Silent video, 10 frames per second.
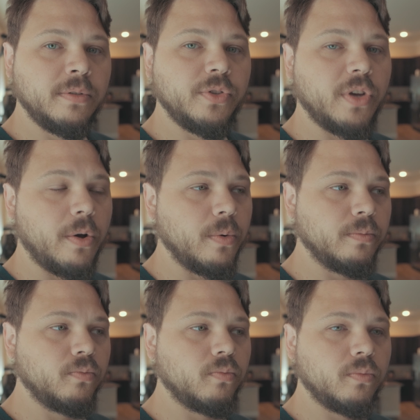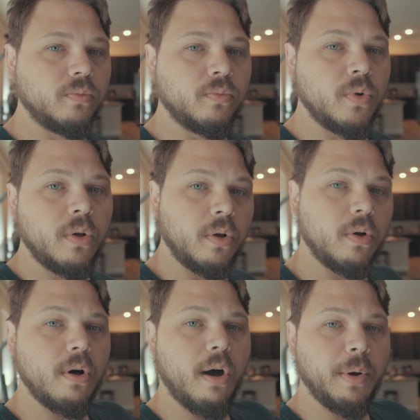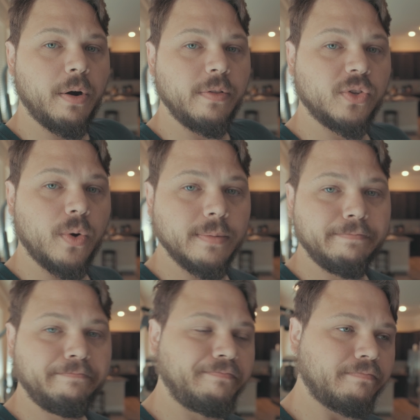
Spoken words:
So, I'm going to go to the store,